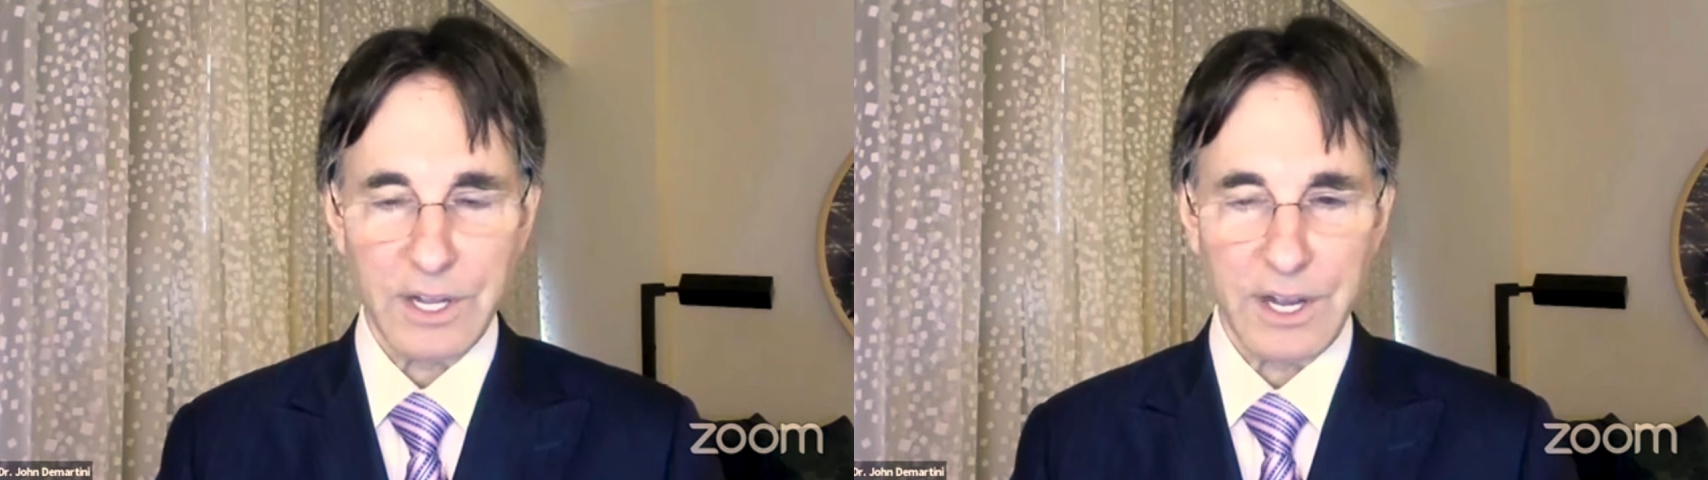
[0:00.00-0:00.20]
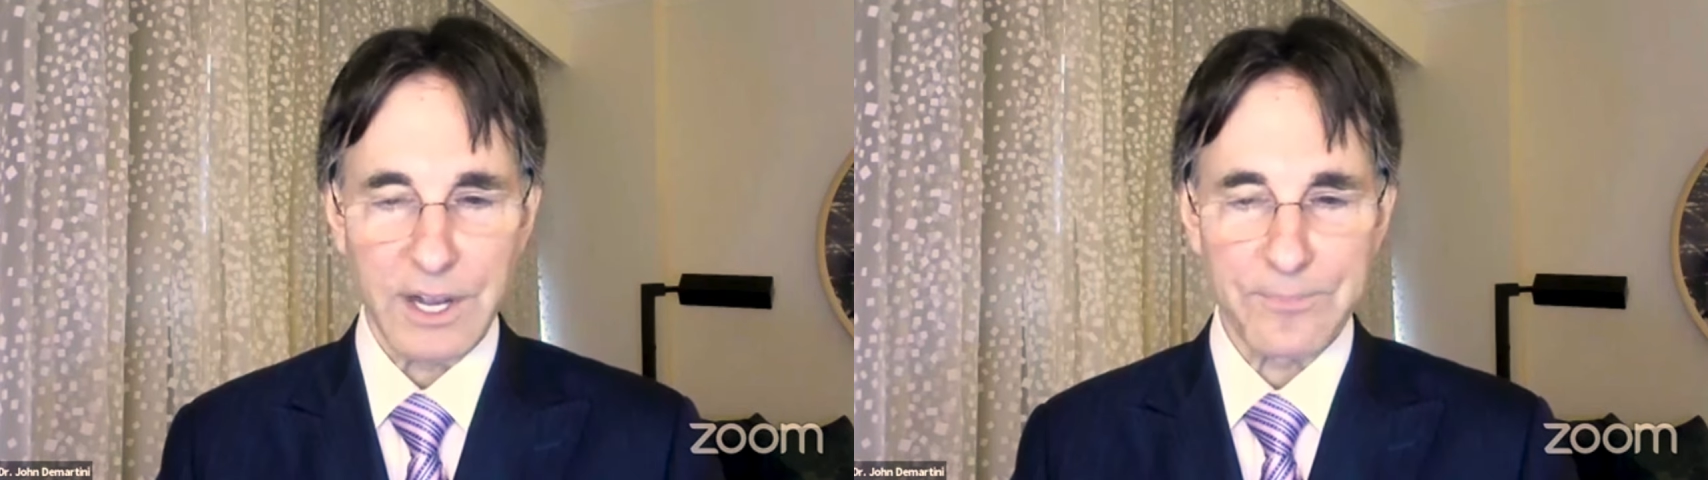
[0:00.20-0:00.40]

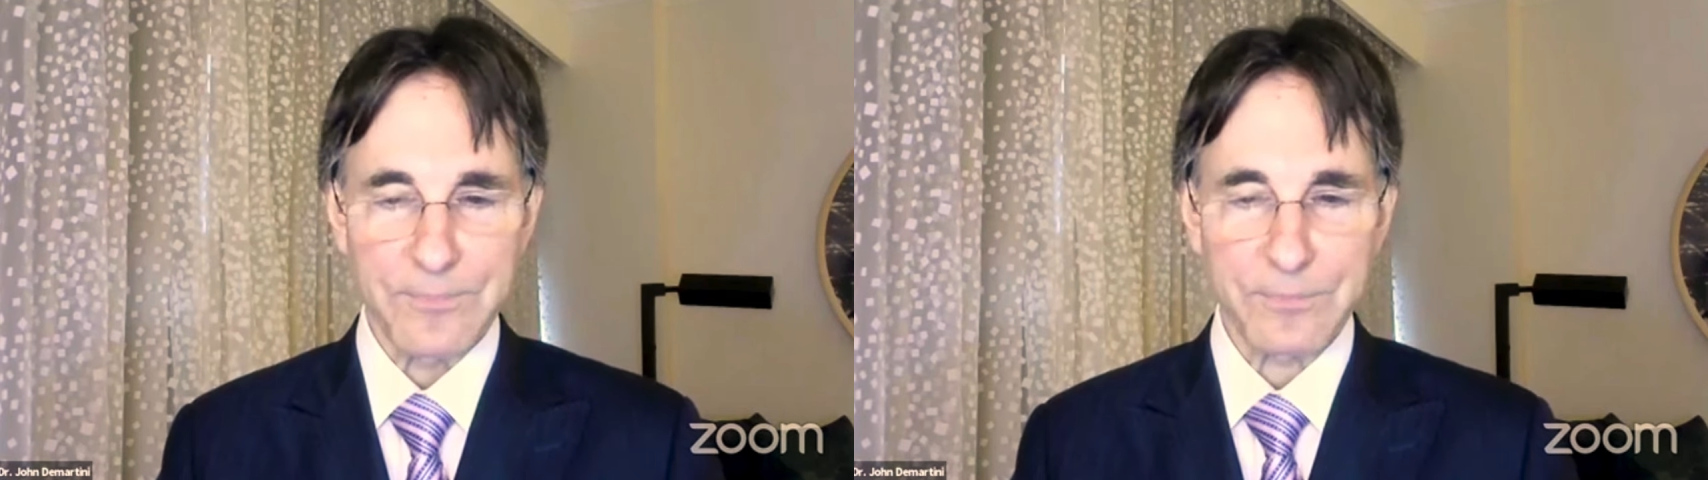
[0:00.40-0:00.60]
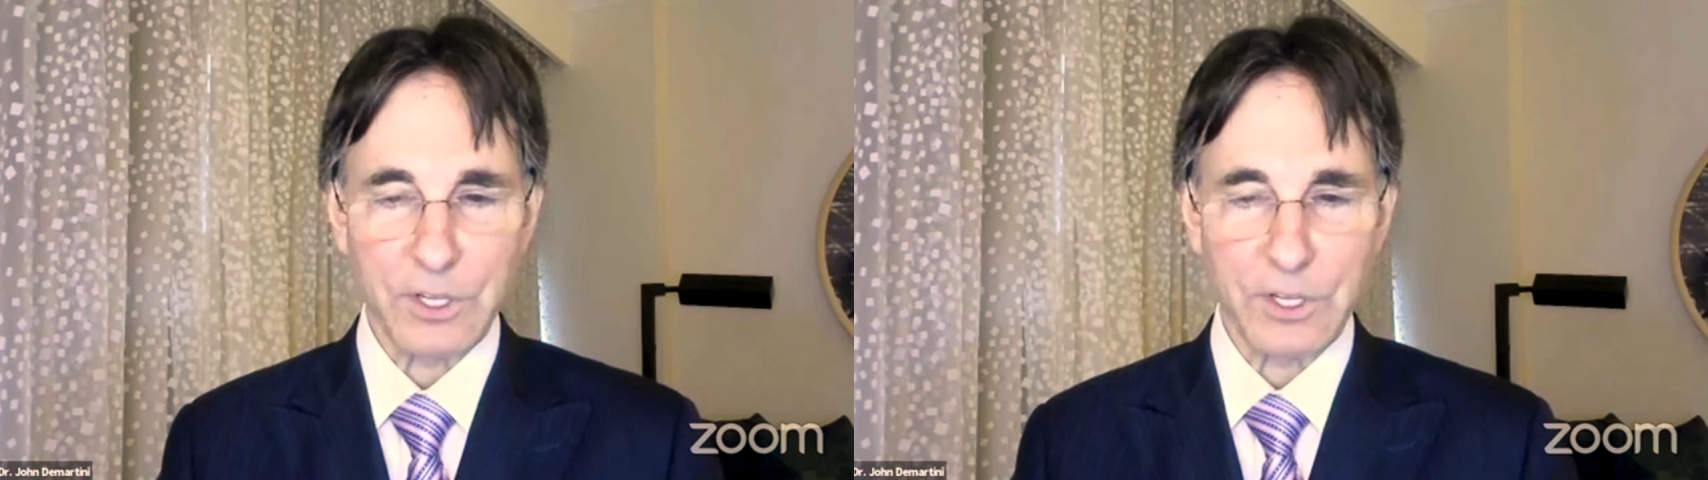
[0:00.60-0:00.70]
um,